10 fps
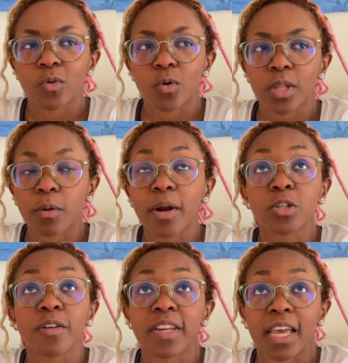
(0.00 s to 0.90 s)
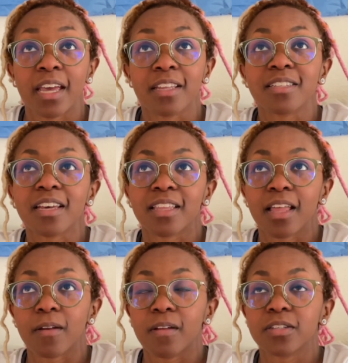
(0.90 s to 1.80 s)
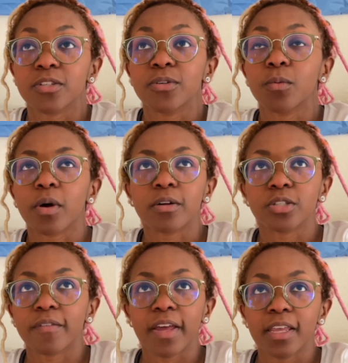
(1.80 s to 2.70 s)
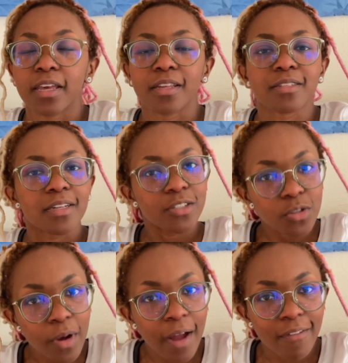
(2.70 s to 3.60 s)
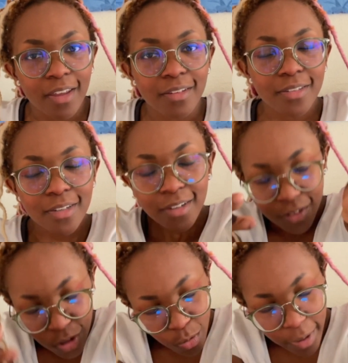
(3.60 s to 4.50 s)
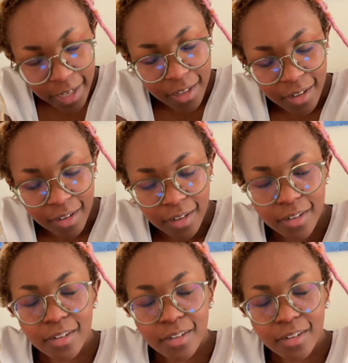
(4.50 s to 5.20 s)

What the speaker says: Or like, why don't you have any hands? I get that a lot too. Why don't you have any hands? I do have hands. They're right here.